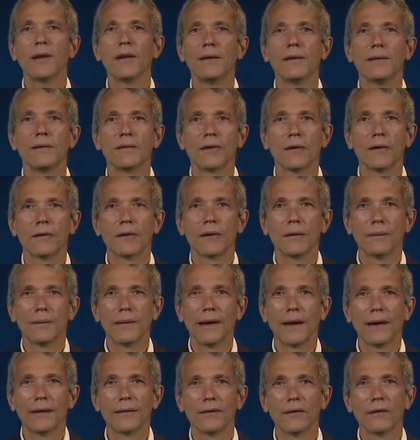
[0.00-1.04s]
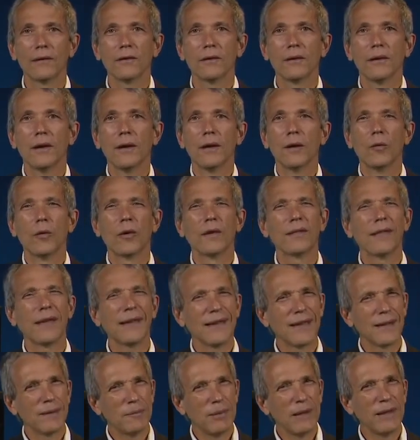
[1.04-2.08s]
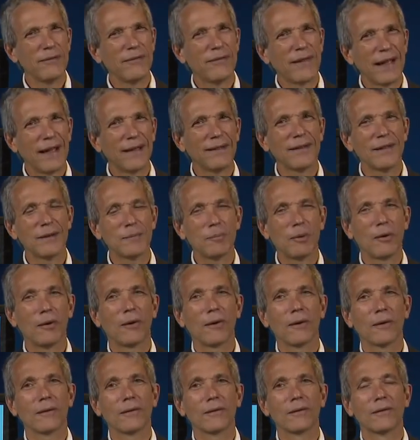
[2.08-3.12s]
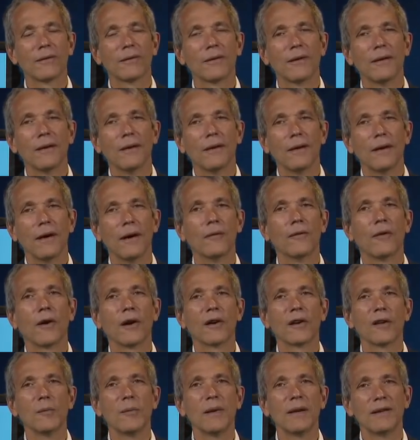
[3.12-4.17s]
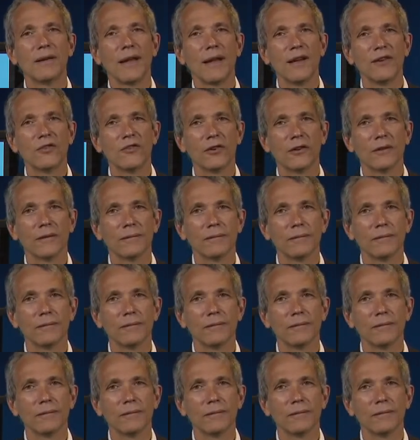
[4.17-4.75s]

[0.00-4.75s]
circumstances, where they can be valid parts of argumentation.